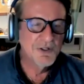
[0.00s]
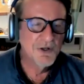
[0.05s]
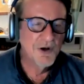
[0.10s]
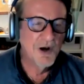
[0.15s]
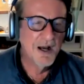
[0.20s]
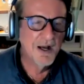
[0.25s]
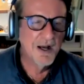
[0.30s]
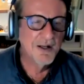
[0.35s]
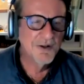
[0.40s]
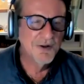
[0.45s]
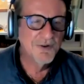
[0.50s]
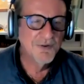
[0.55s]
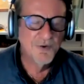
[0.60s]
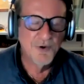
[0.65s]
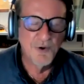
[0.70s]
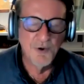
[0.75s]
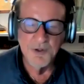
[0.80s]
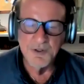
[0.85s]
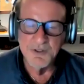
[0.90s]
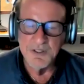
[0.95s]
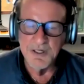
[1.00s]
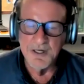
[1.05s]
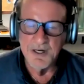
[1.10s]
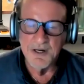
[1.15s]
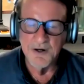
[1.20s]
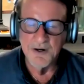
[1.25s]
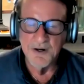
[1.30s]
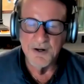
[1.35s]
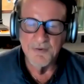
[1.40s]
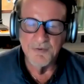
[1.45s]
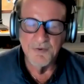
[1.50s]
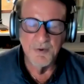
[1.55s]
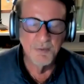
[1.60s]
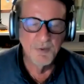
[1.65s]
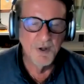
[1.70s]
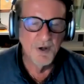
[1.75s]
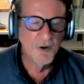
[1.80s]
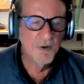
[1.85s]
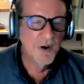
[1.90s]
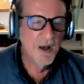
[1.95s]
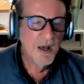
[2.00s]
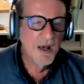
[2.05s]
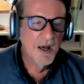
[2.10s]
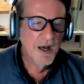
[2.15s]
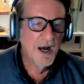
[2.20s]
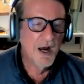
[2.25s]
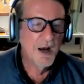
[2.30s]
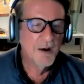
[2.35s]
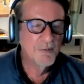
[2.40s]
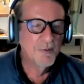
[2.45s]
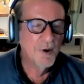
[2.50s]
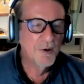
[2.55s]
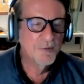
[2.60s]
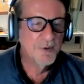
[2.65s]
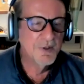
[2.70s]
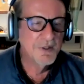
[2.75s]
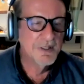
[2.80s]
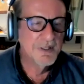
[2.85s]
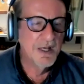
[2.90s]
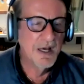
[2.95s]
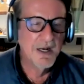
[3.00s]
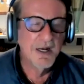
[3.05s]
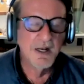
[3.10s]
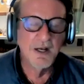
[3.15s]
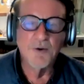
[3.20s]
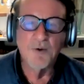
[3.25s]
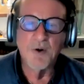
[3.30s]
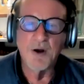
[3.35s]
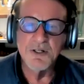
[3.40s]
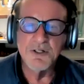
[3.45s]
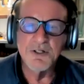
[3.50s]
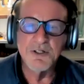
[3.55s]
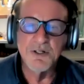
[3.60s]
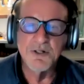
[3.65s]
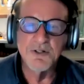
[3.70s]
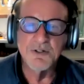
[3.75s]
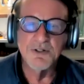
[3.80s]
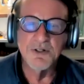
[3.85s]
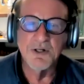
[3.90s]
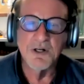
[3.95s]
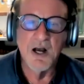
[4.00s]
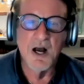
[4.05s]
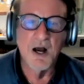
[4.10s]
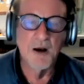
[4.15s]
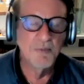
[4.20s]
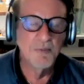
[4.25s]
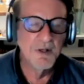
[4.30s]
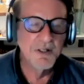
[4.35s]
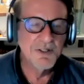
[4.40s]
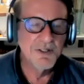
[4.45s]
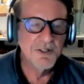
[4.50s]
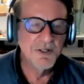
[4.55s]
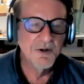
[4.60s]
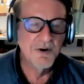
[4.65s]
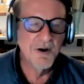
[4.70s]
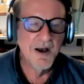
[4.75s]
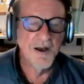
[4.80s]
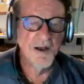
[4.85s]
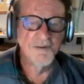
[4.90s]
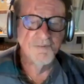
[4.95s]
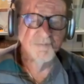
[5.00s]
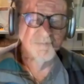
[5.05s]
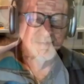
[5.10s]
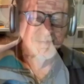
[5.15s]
So I look forward to hearing from you. I'm open to any questions or comments you have.